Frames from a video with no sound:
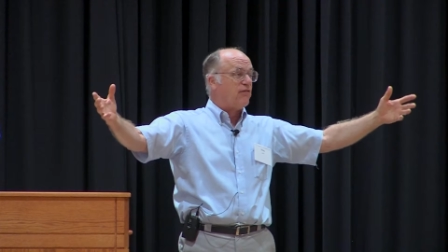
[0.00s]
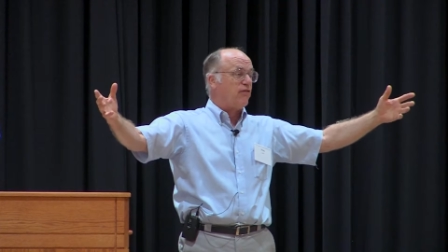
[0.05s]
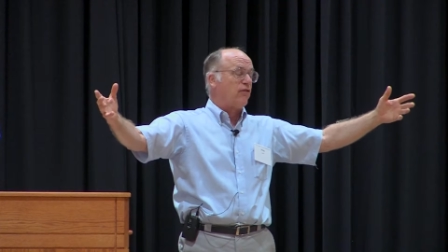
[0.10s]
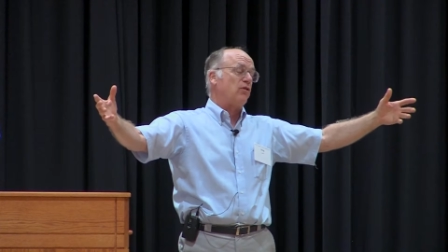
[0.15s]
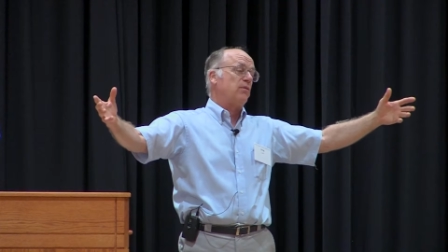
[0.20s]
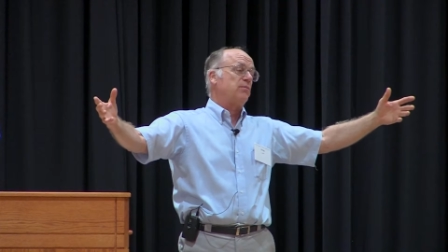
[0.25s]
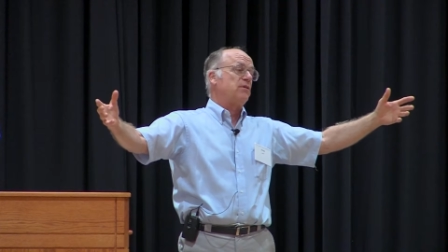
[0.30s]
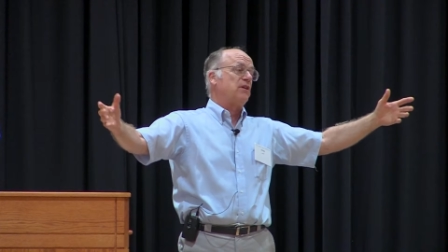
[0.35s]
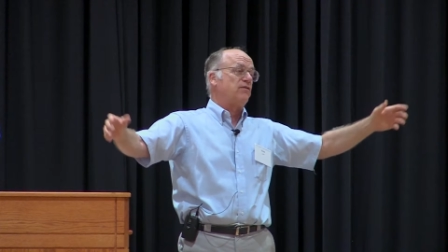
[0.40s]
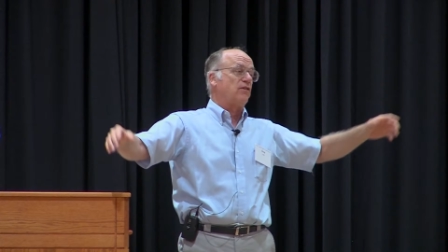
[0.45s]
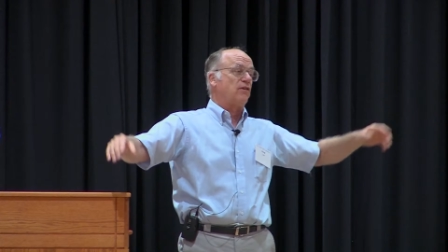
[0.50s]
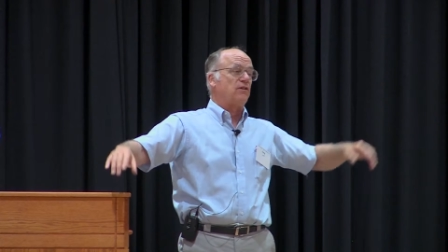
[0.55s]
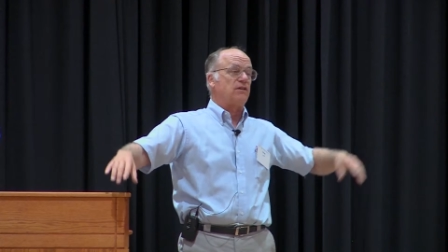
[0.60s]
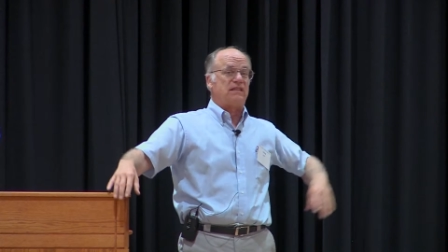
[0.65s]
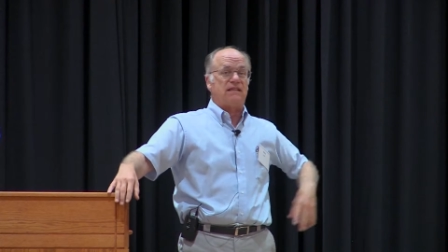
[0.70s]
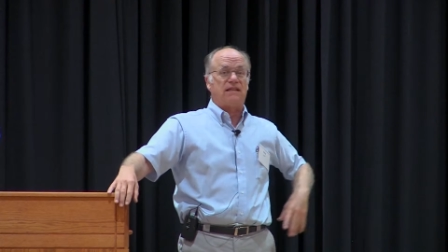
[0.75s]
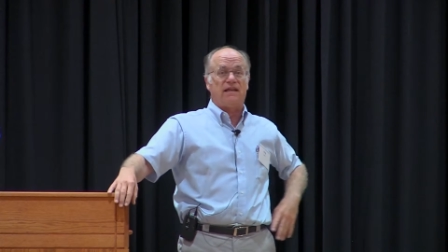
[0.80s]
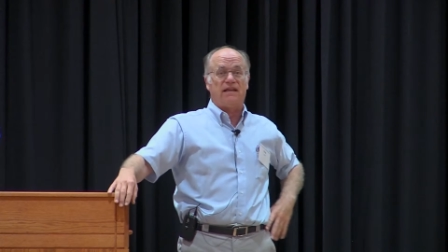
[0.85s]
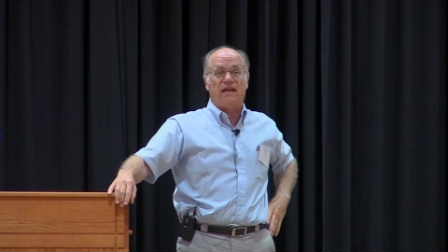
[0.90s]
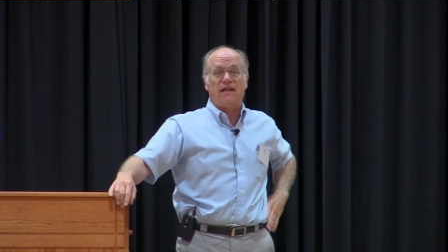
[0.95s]
form
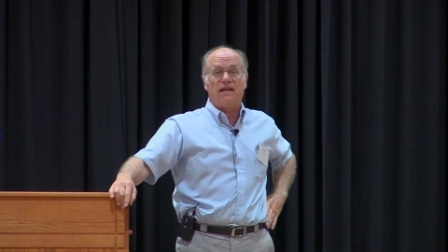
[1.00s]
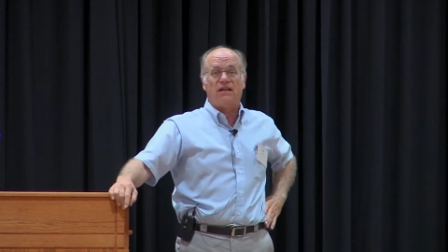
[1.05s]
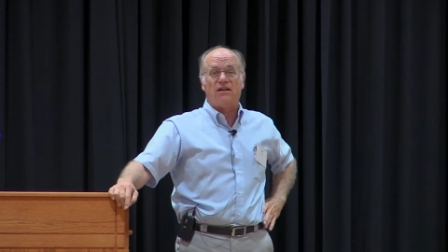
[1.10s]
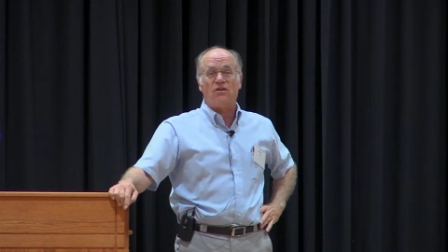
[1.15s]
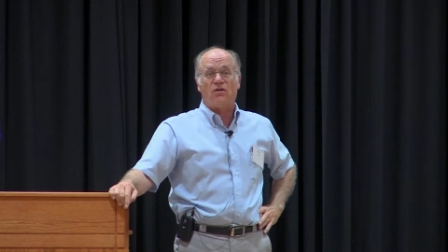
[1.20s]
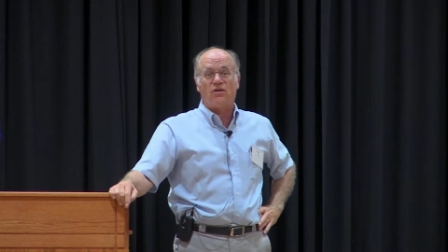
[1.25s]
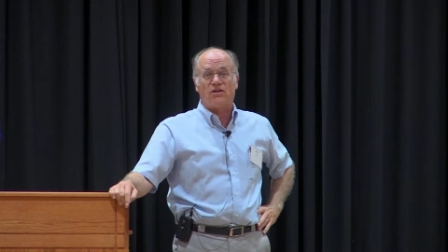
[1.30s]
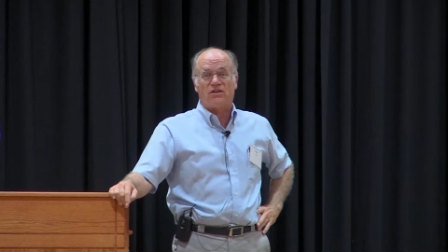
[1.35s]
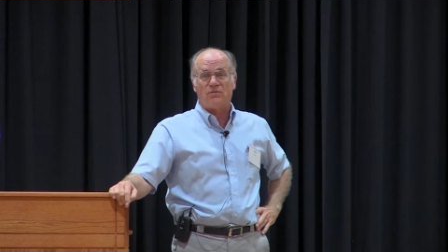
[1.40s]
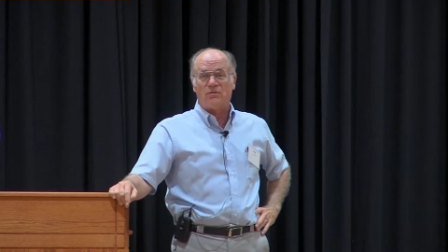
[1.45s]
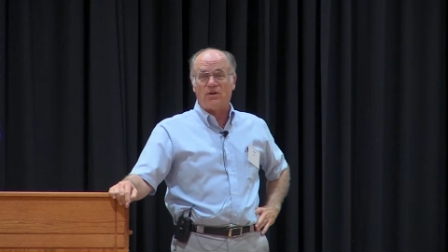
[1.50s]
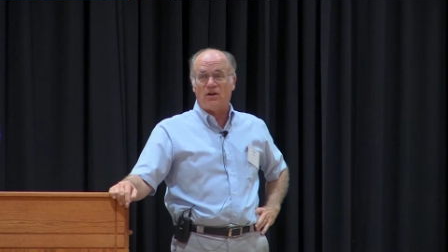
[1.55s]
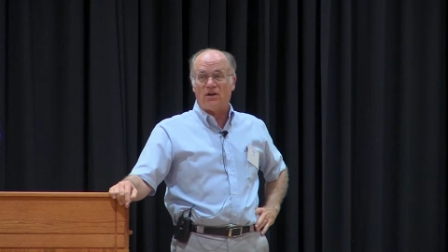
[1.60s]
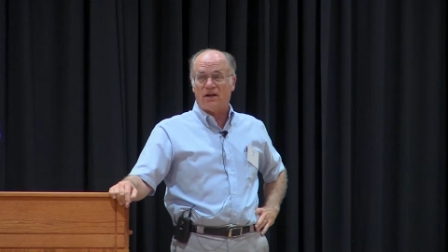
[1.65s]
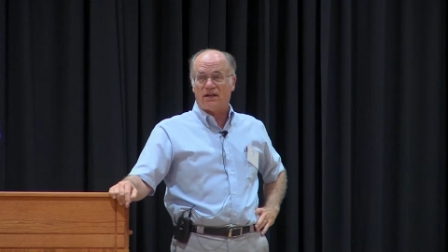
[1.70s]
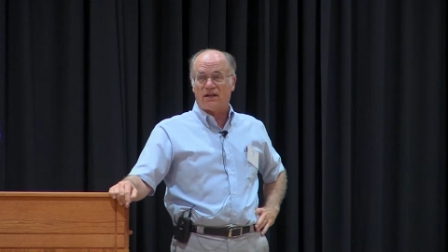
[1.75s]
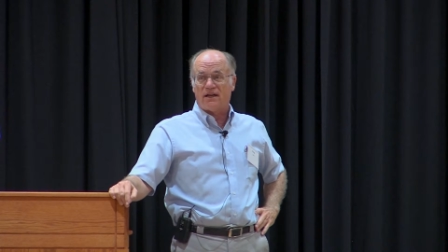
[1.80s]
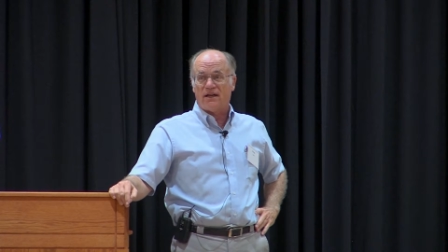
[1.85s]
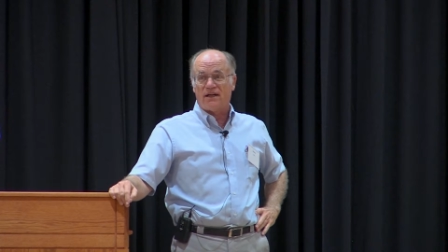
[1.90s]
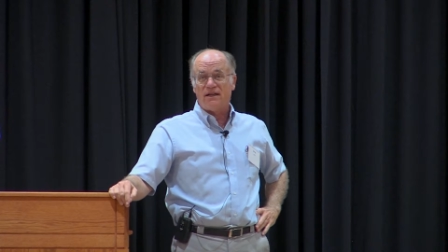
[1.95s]
diversity in North
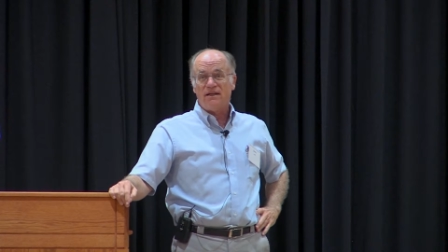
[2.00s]
America.